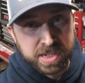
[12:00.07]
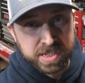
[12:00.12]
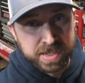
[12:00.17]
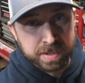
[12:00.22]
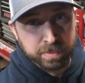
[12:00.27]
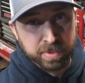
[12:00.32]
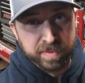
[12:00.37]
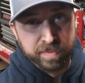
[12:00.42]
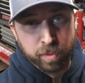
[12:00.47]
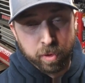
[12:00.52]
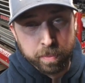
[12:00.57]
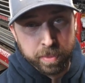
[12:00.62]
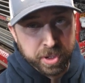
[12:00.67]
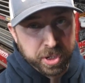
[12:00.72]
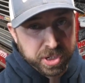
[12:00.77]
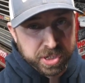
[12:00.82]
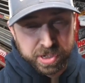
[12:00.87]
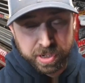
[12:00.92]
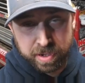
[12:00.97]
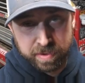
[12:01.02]
assembly for me
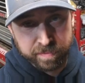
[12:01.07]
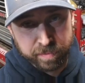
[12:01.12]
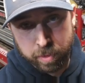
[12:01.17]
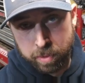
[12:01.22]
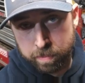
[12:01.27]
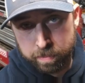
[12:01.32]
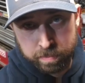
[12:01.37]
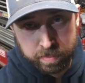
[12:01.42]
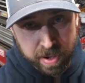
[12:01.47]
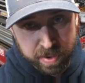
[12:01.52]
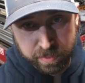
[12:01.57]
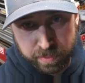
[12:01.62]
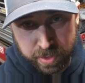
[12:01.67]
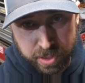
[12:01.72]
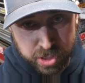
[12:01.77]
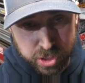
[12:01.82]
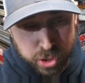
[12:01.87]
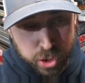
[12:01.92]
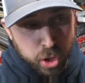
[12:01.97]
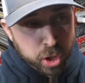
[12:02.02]
just to confirm
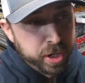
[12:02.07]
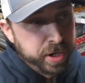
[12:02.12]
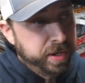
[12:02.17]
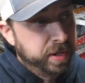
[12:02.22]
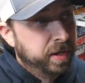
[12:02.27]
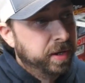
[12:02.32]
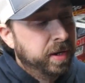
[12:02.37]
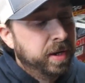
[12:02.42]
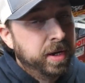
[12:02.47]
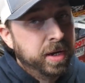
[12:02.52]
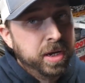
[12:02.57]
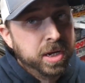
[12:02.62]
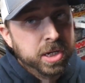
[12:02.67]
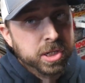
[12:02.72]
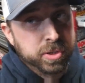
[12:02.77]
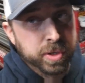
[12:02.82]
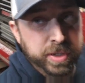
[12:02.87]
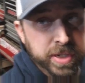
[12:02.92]
everything's good. So